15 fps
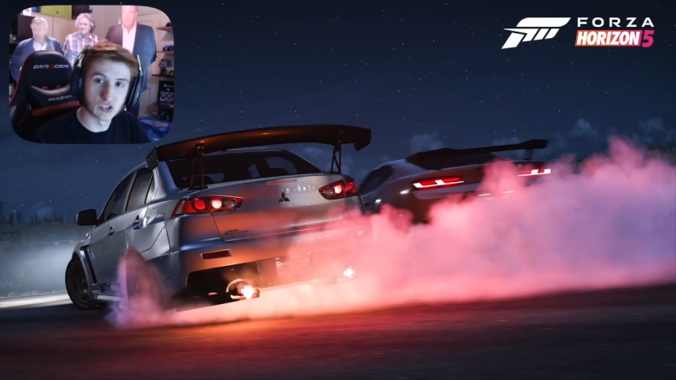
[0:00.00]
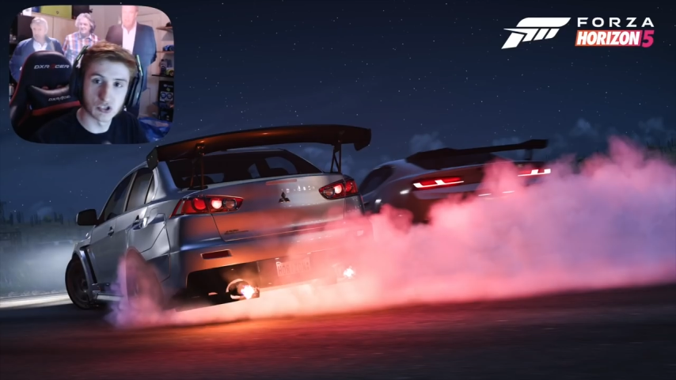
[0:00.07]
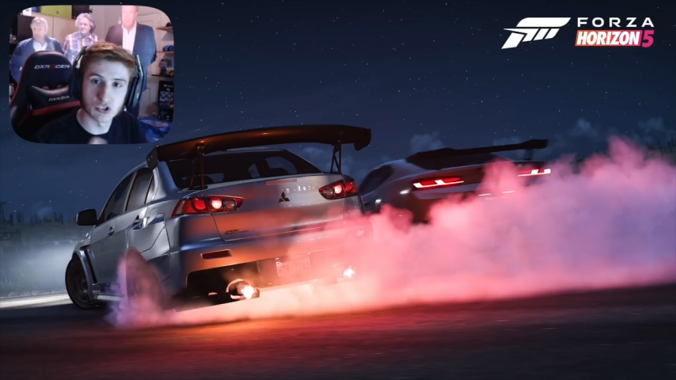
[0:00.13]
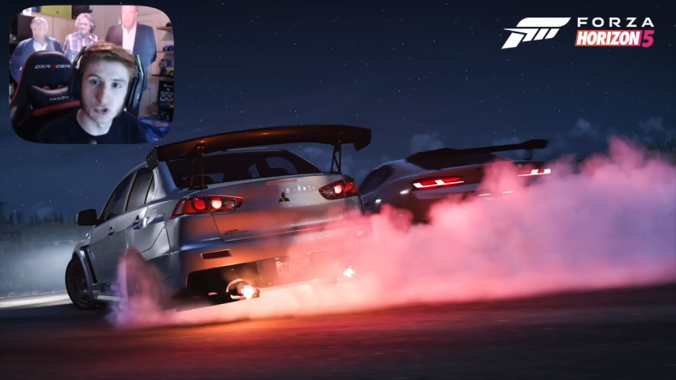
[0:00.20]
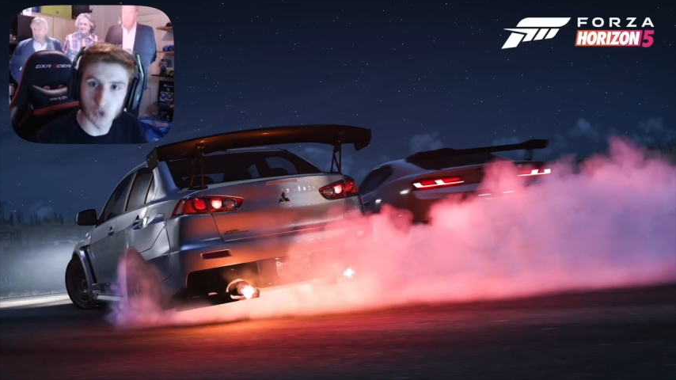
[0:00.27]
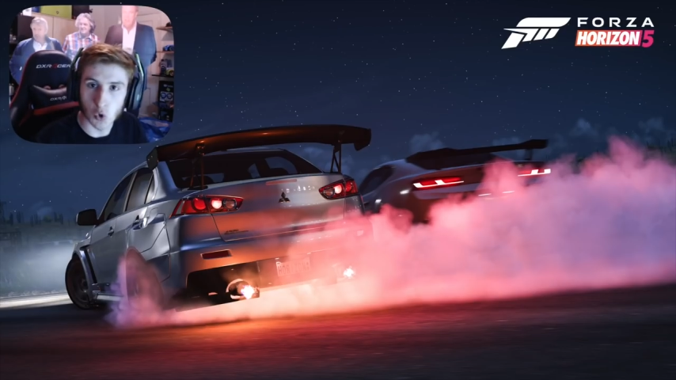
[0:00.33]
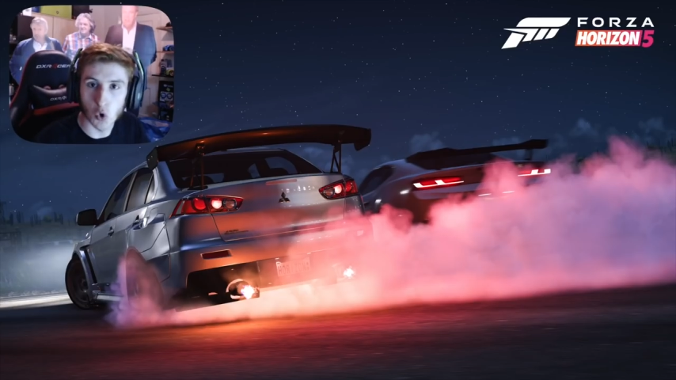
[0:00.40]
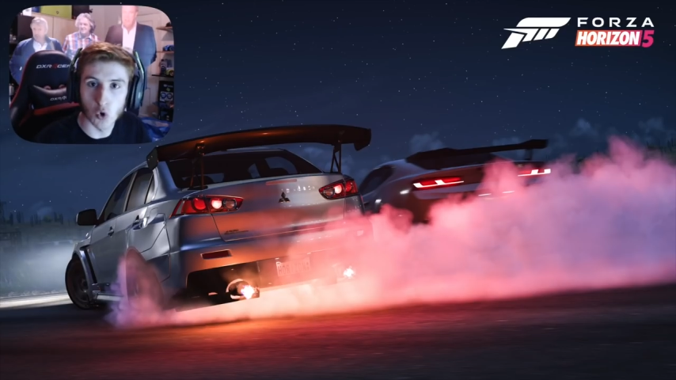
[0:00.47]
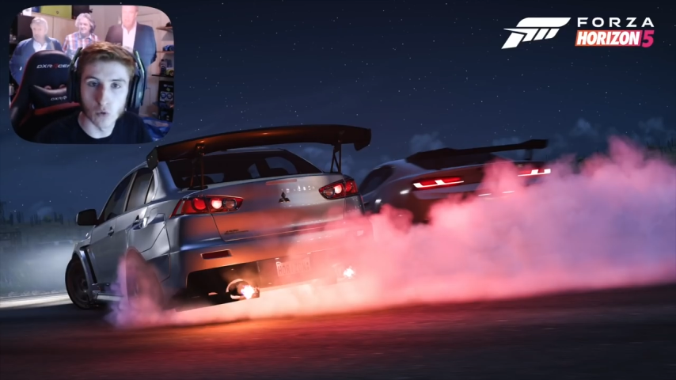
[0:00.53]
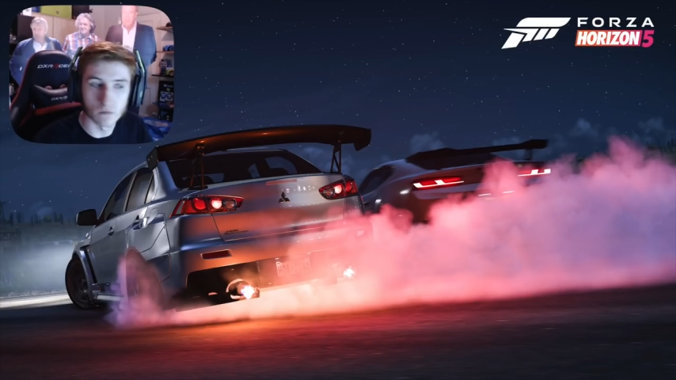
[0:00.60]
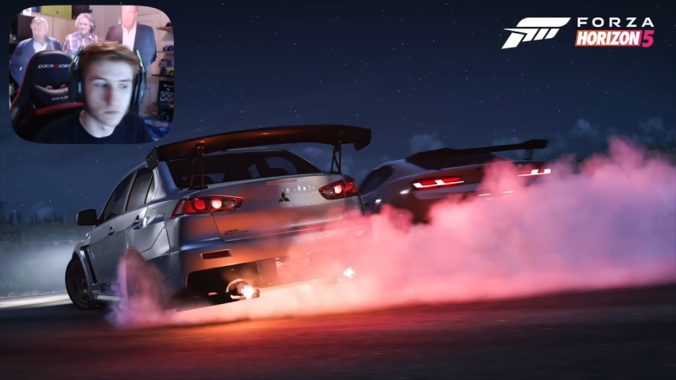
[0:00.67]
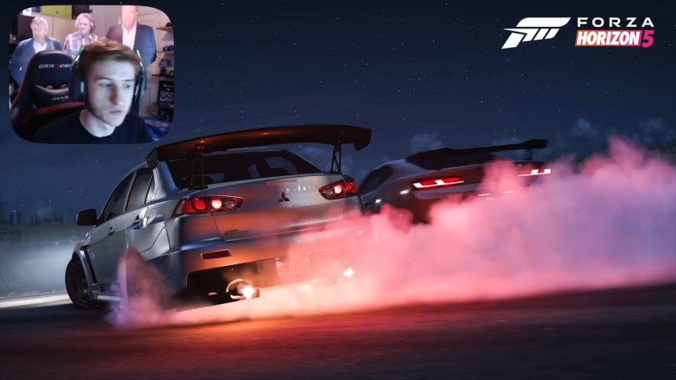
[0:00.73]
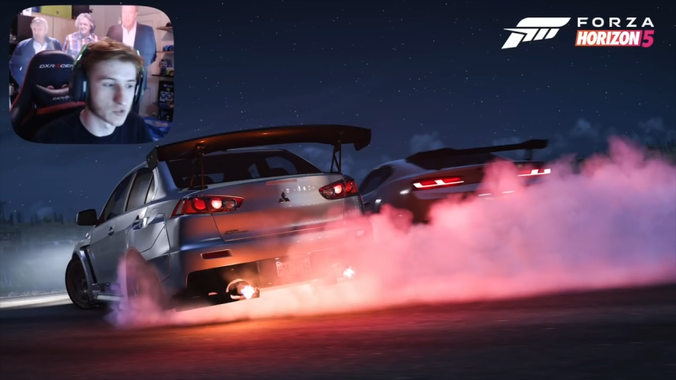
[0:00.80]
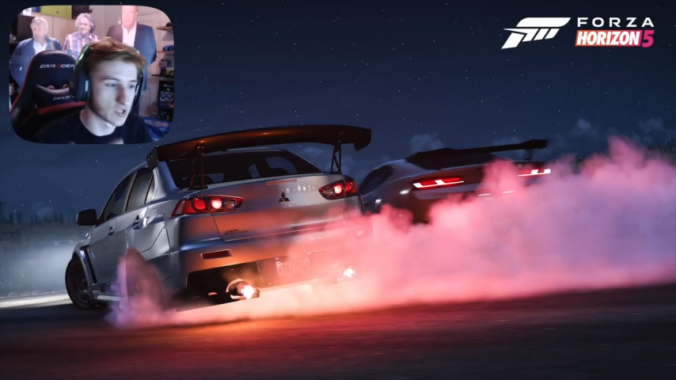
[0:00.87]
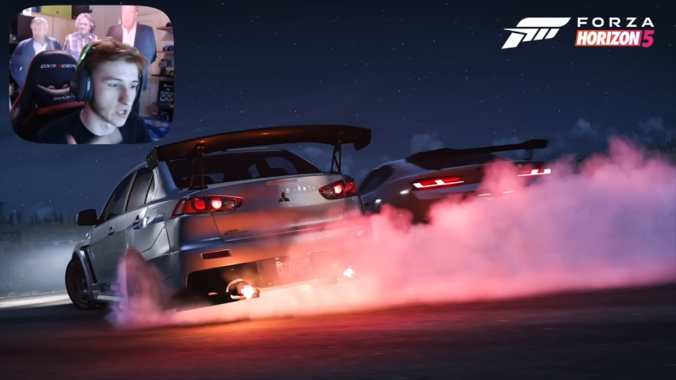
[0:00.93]

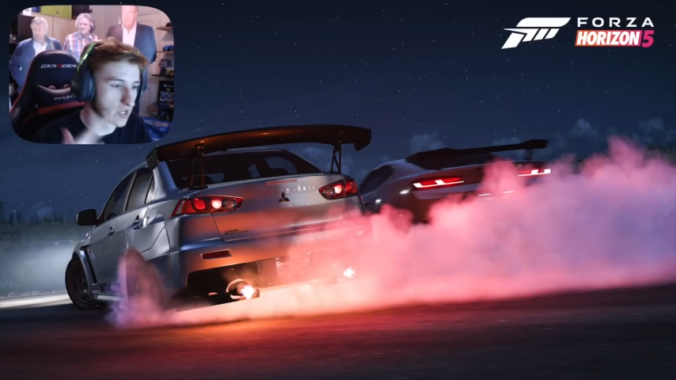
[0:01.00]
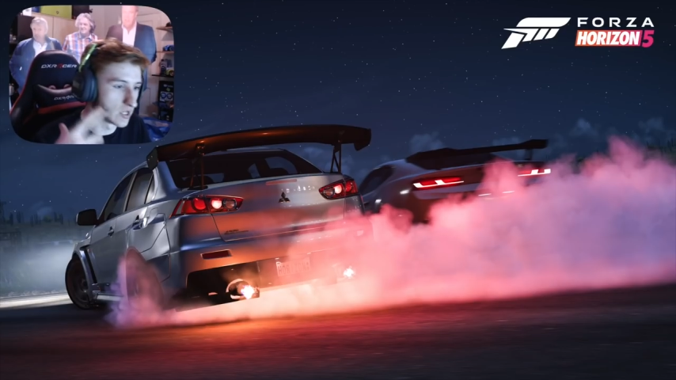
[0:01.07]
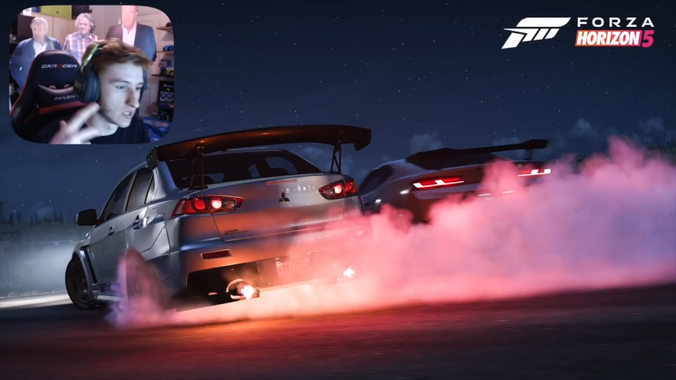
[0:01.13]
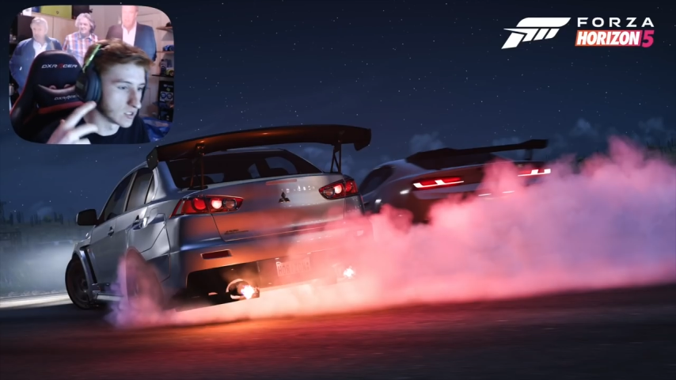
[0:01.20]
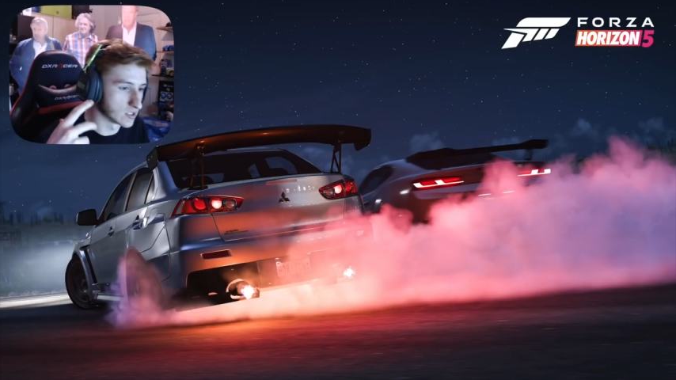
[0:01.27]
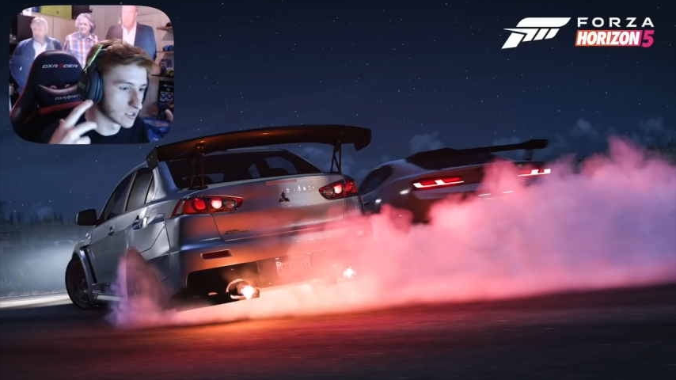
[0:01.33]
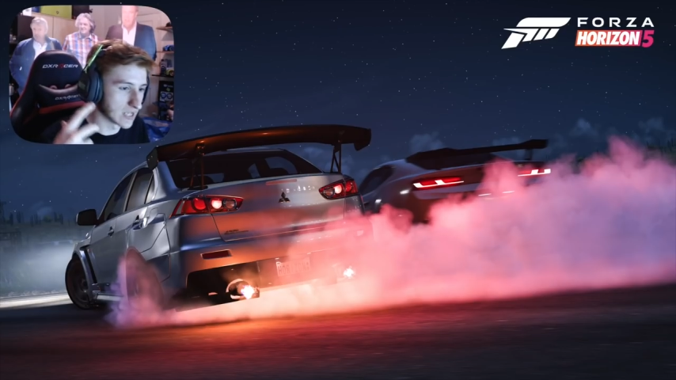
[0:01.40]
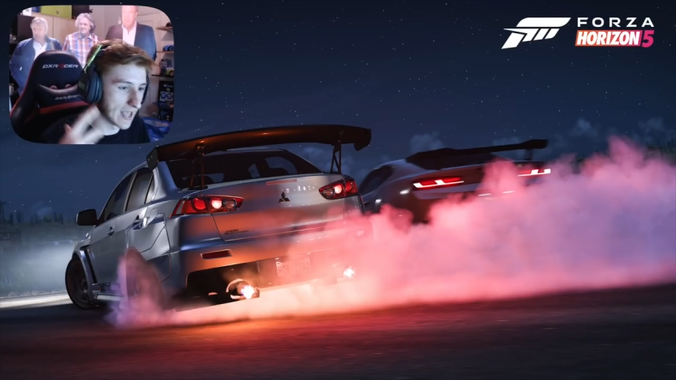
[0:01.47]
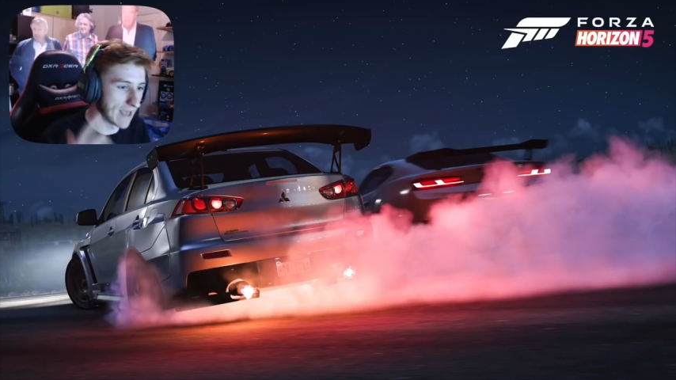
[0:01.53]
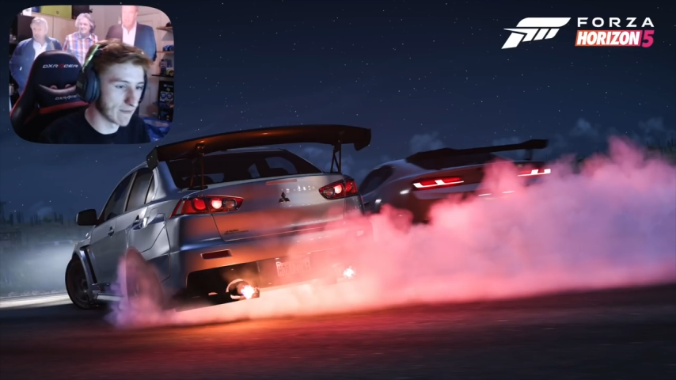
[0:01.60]
storms and